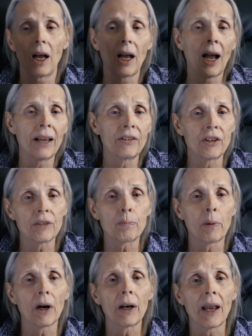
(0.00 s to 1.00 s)
I just
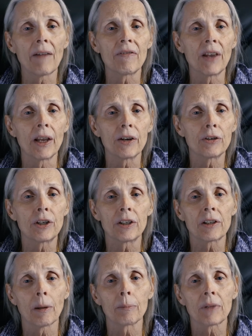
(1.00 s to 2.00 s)
barely have the energy
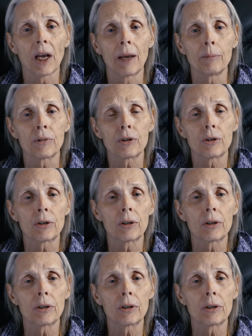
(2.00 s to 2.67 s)
sometimes